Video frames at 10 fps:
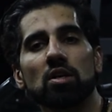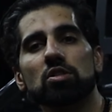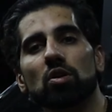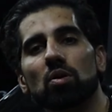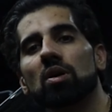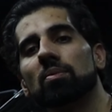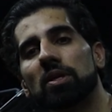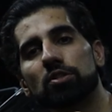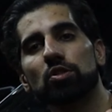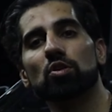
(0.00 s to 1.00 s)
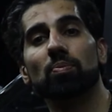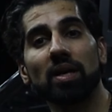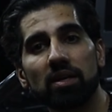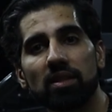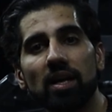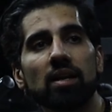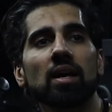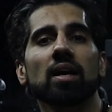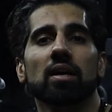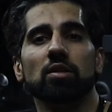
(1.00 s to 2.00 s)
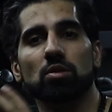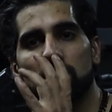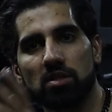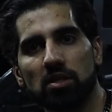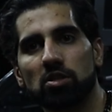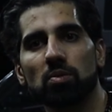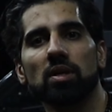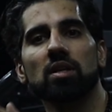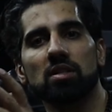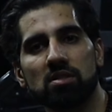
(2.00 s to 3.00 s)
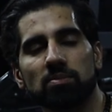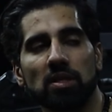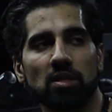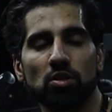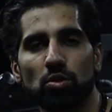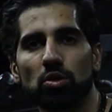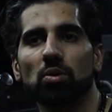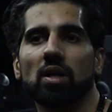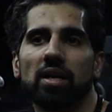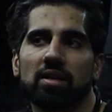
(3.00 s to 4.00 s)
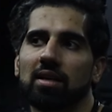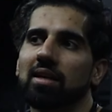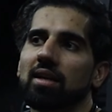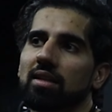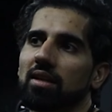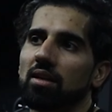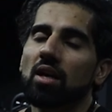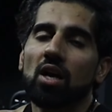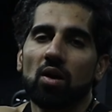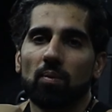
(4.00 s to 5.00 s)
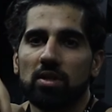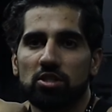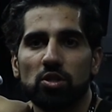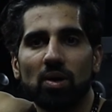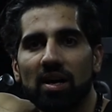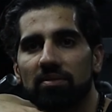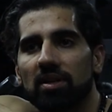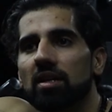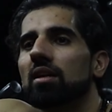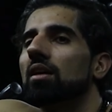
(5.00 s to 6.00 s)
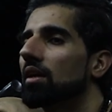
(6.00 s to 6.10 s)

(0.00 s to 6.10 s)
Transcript: So make sure you pick that and you stick to it. It's something that you do like. And then once you have that,